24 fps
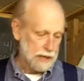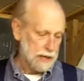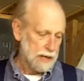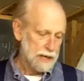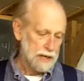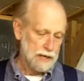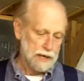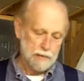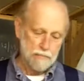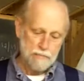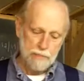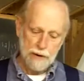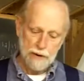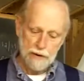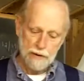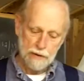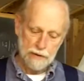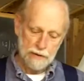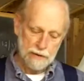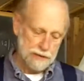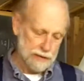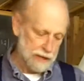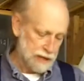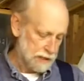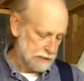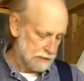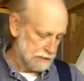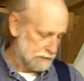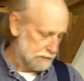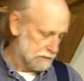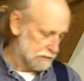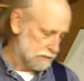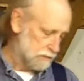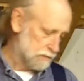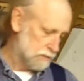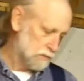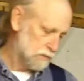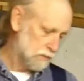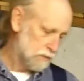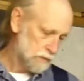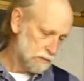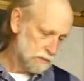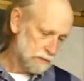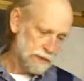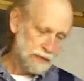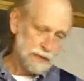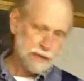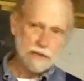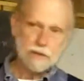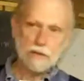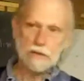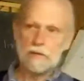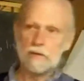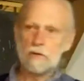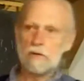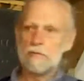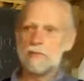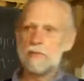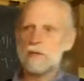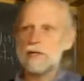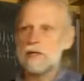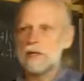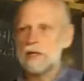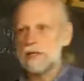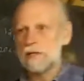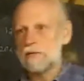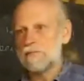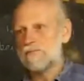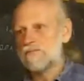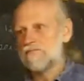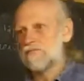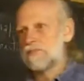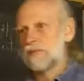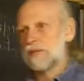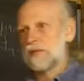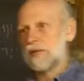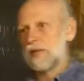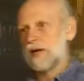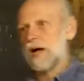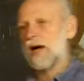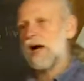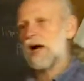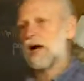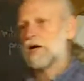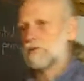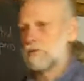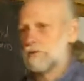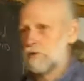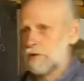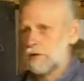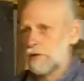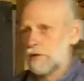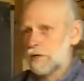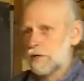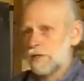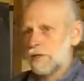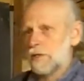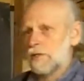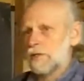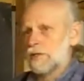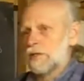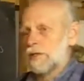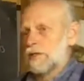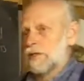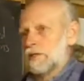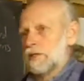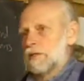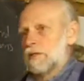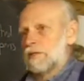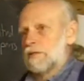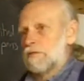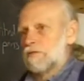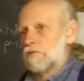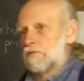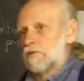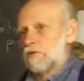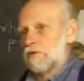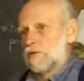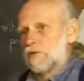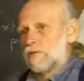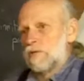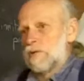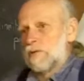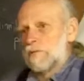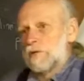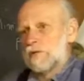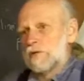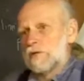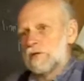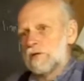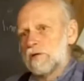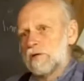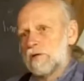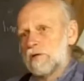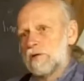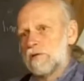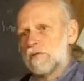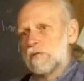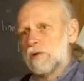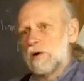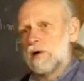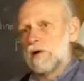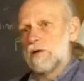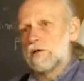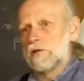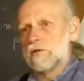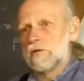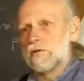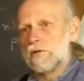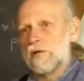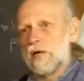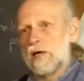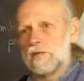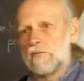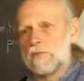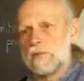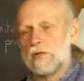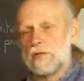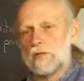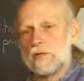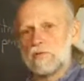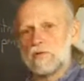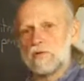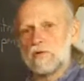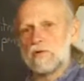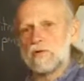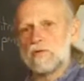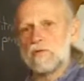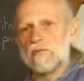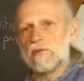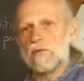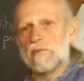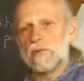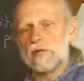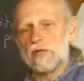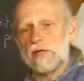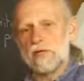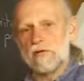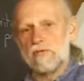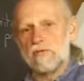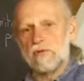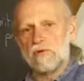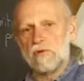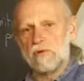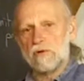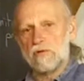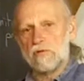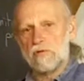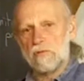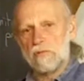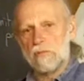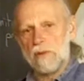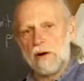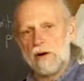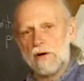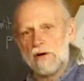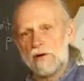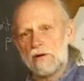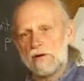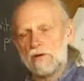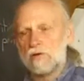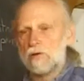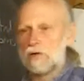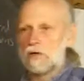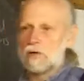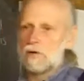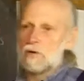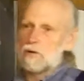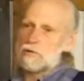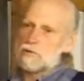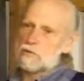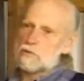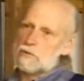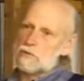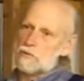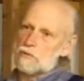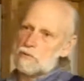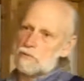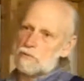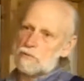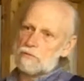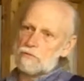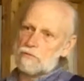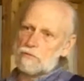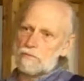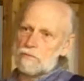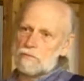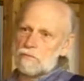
And apparently that would be could be a, a hazard for the women to know how to do that because presumably if you could repair it you could also